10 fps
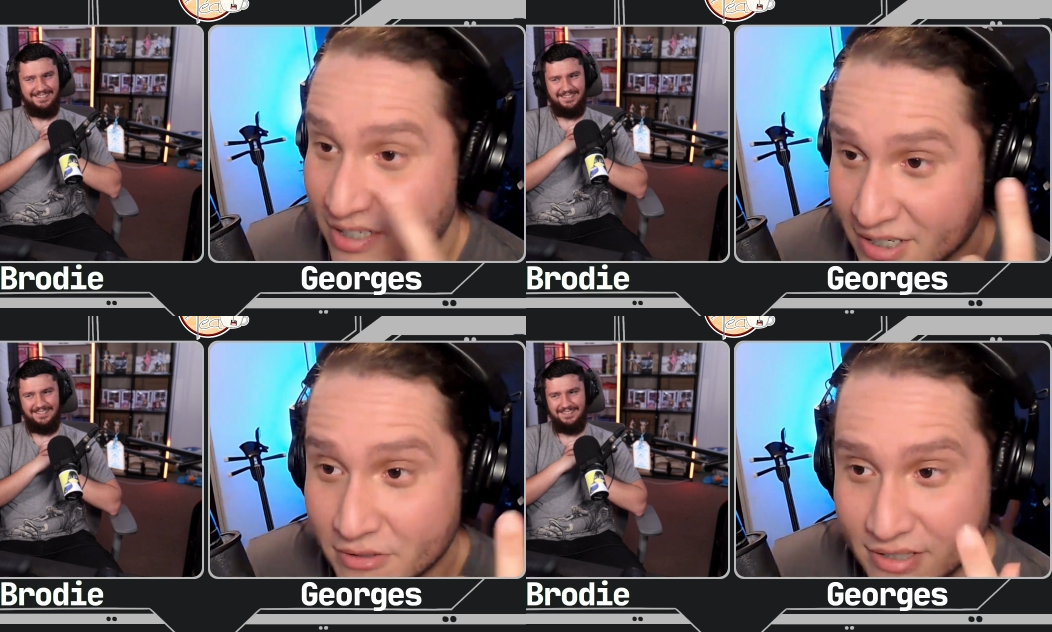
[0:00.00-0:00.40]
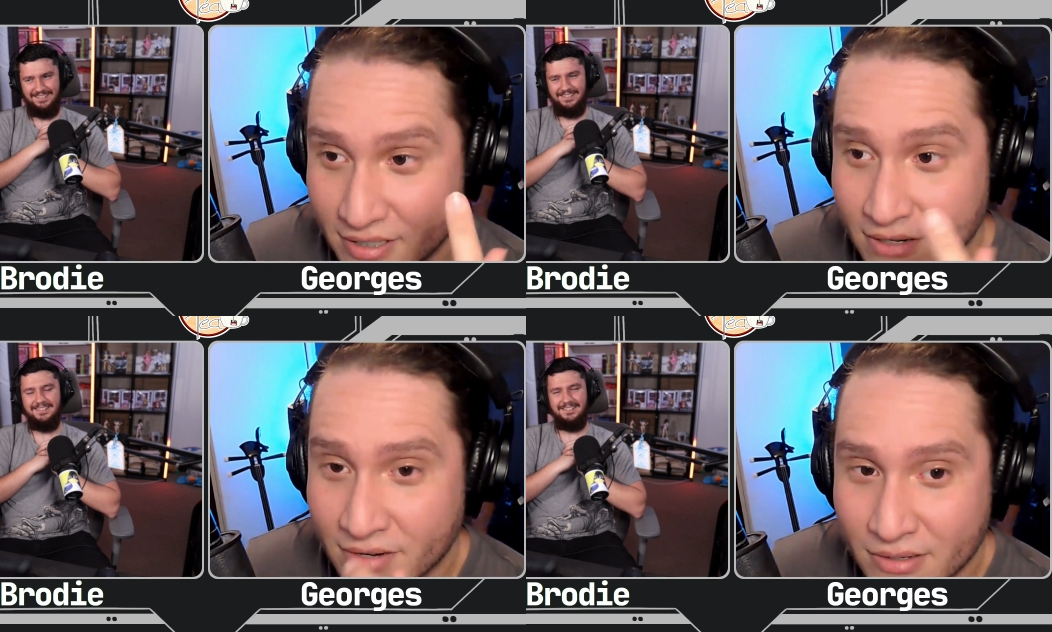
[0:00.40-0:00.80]
Speaker 1: Federico is
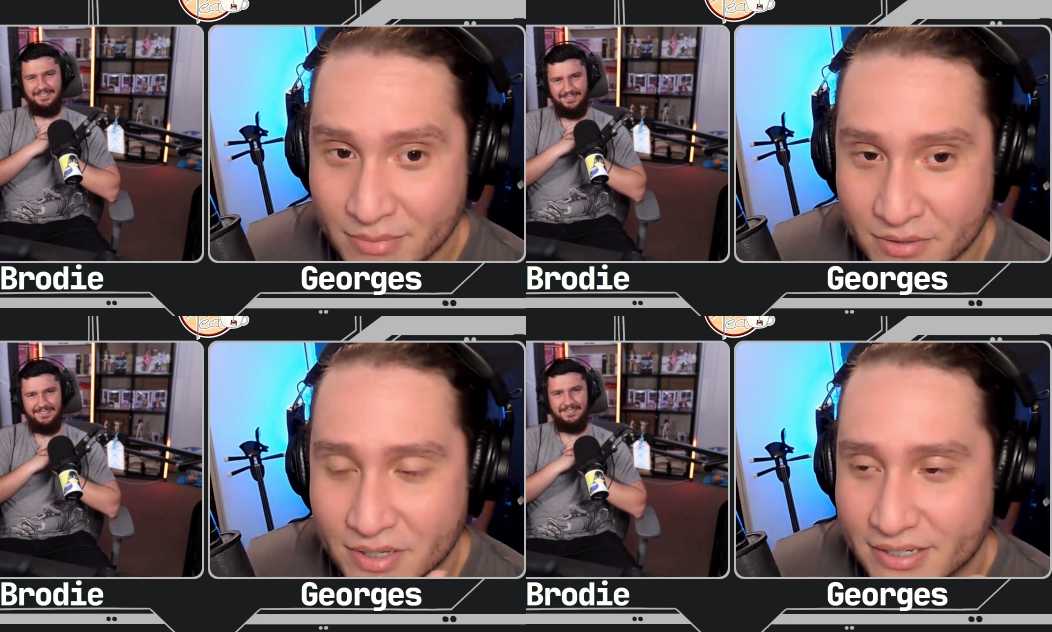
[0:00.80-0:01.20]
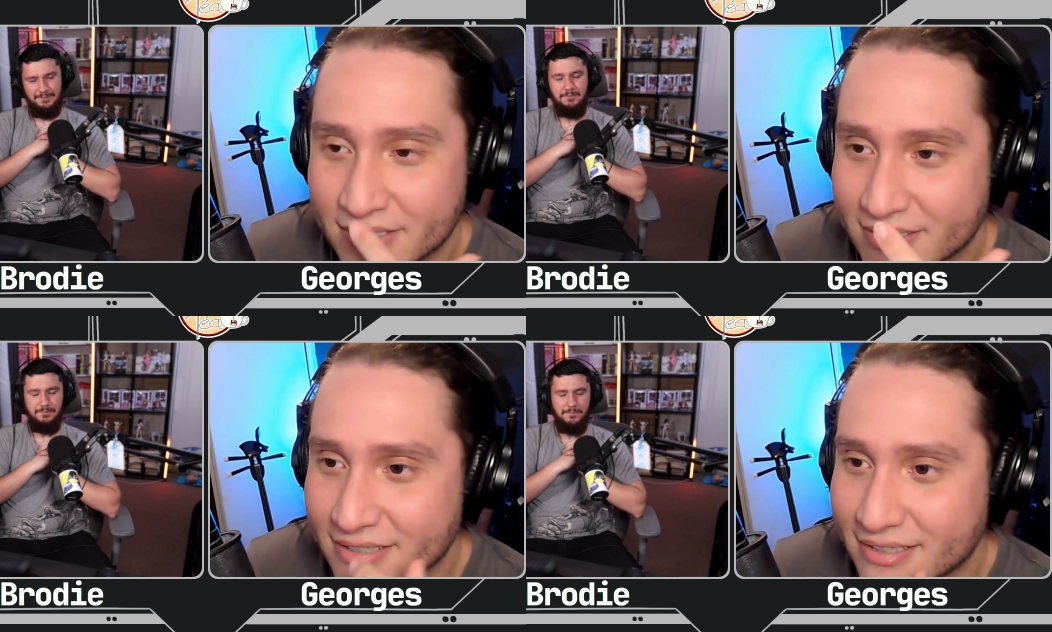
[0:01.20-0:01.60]
still around, by the way.
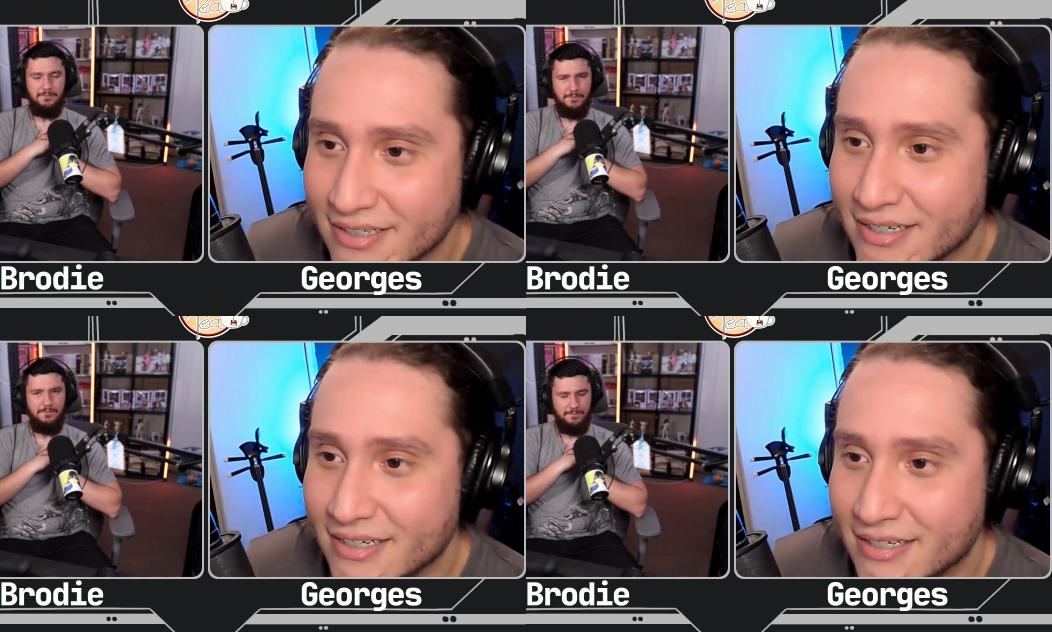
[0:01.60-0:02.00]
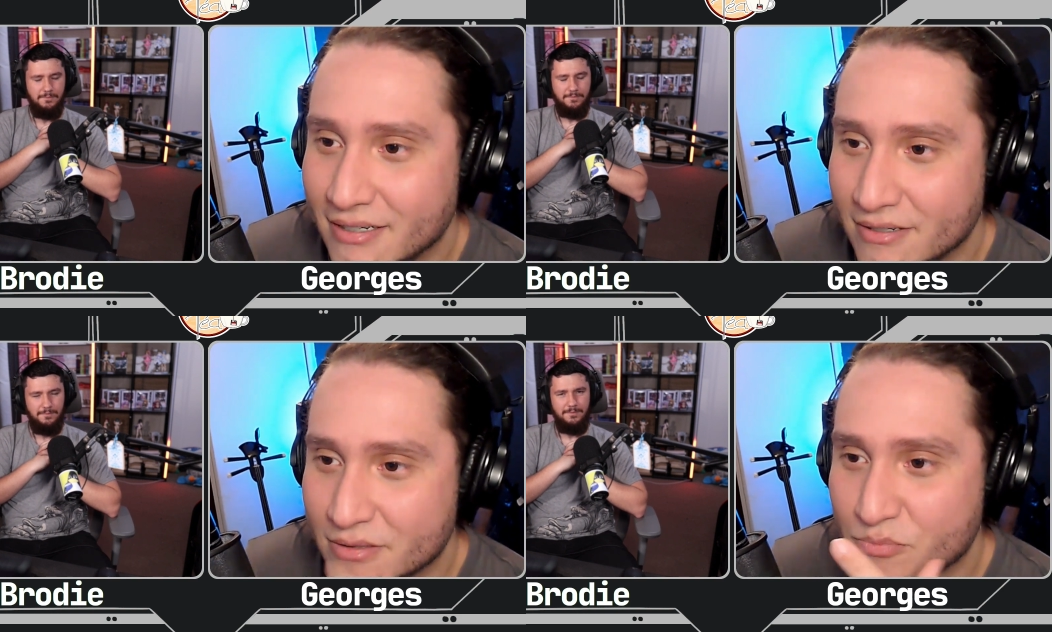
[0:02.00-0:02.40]
It's
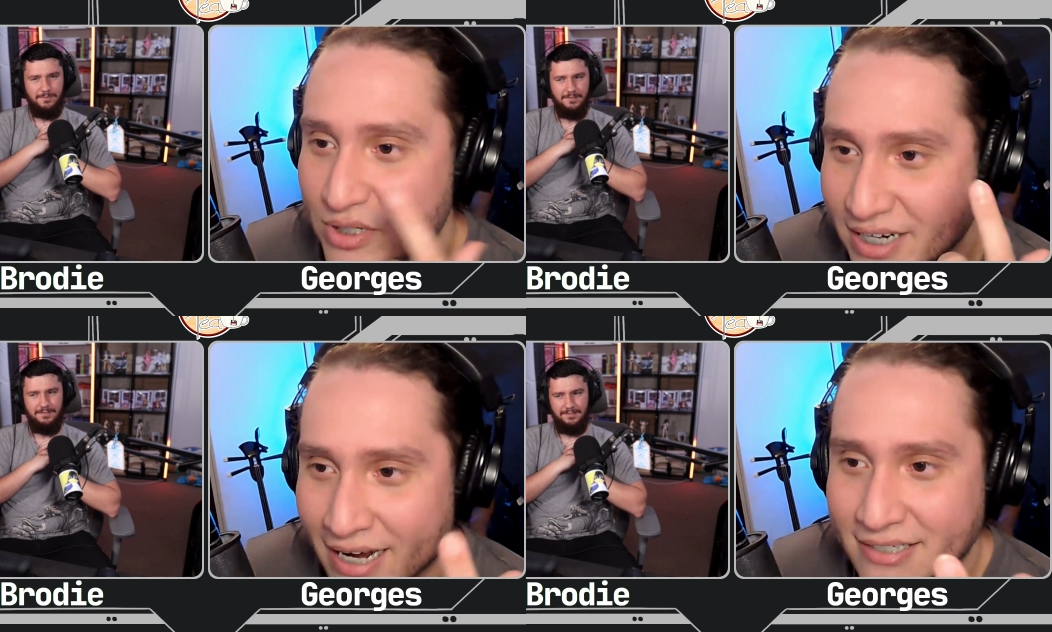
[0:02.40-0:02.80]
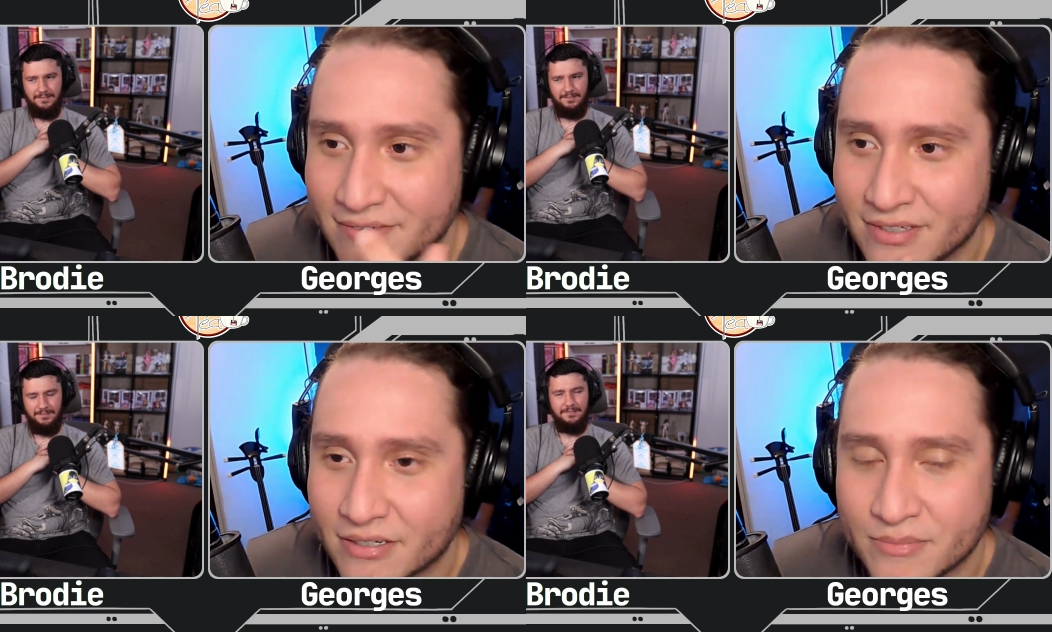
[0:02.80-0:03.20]
pretty
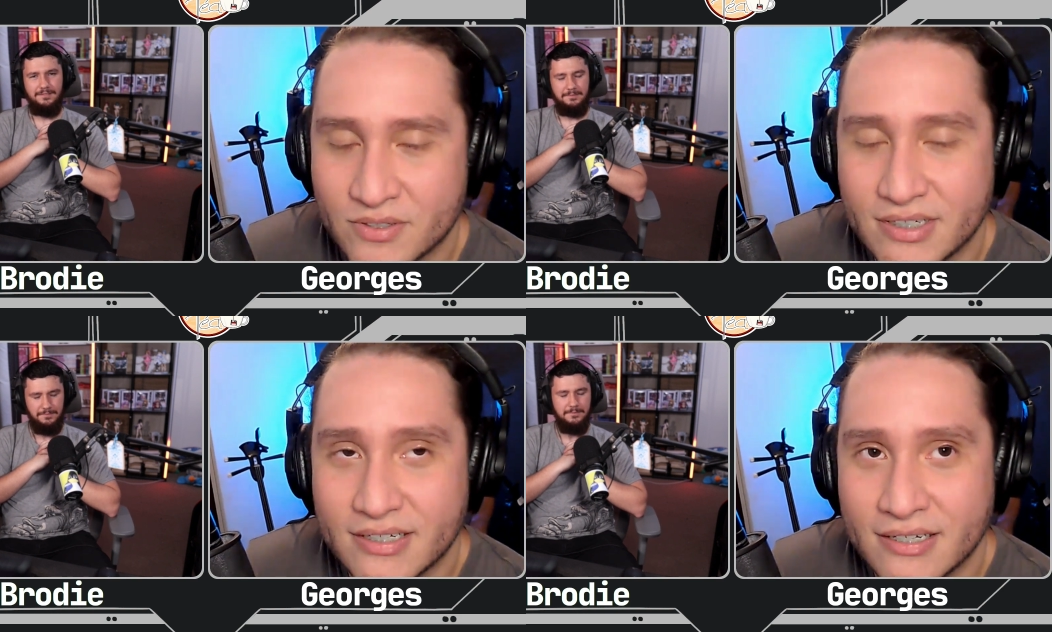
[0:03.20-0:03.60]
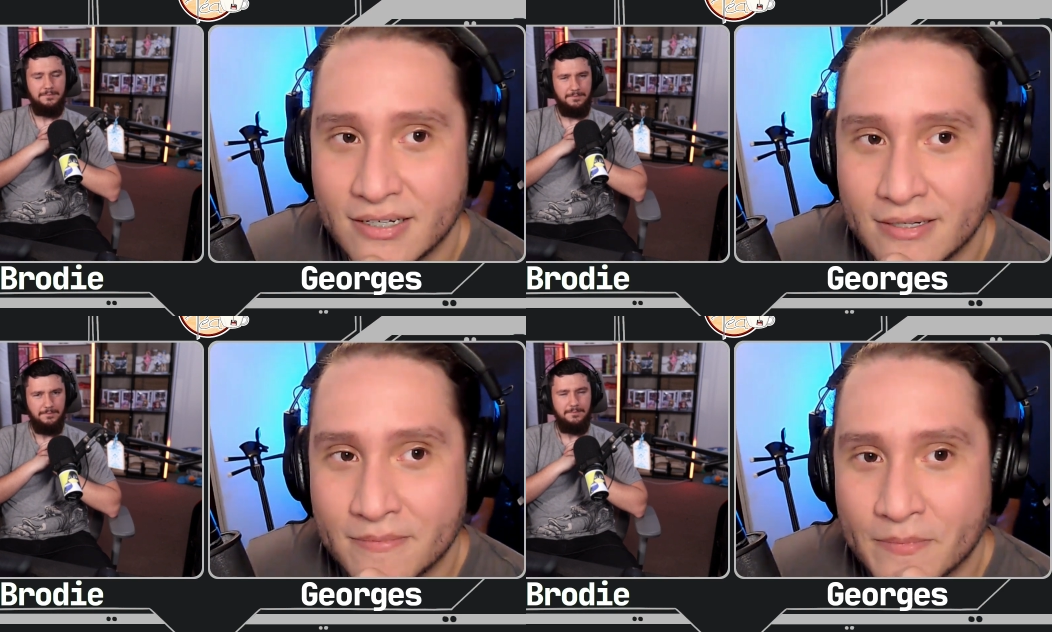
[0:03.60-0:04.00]
active in the community.
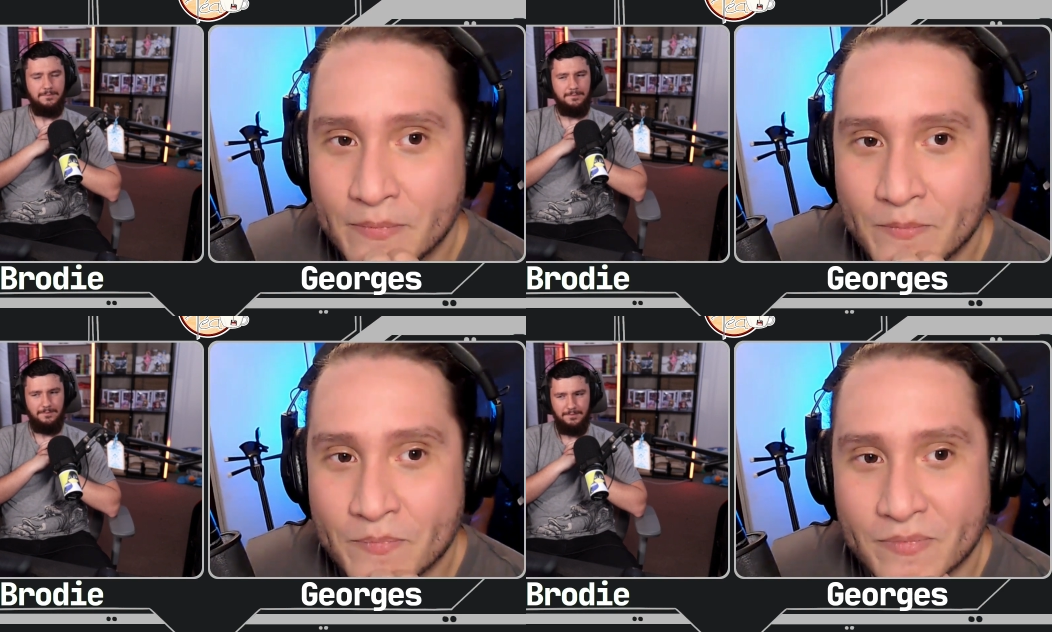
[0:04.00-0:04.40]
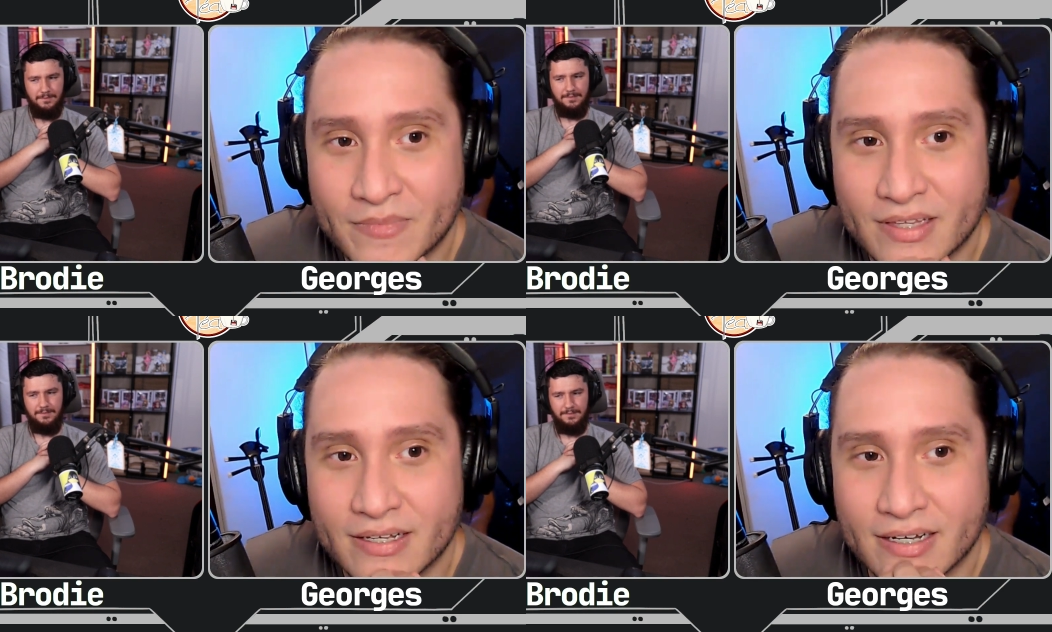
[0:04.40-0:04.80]

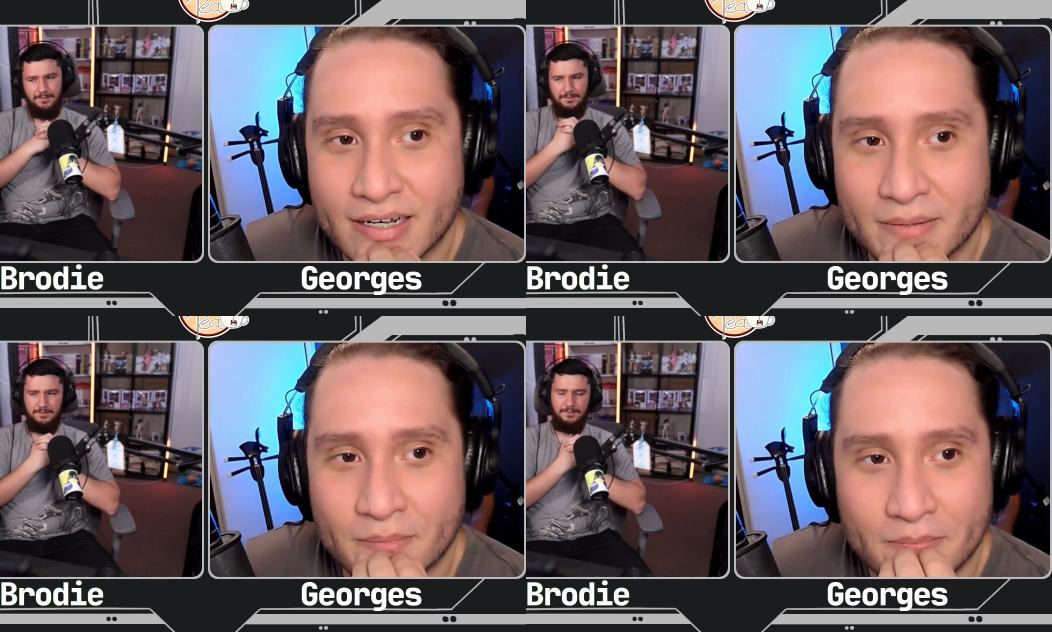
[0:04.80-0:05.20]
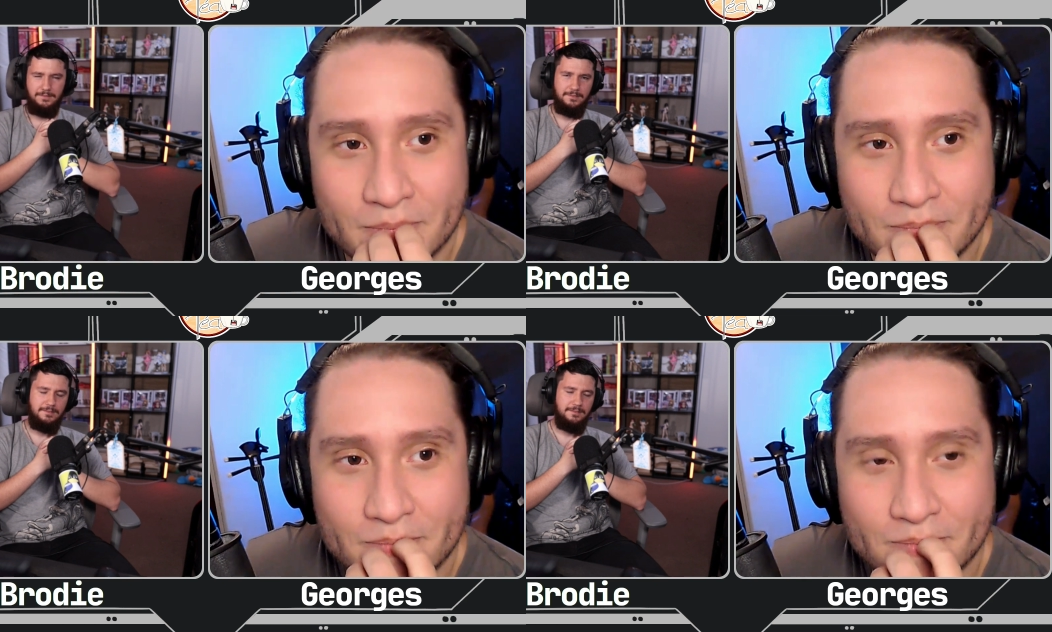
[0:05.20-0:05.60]
Um,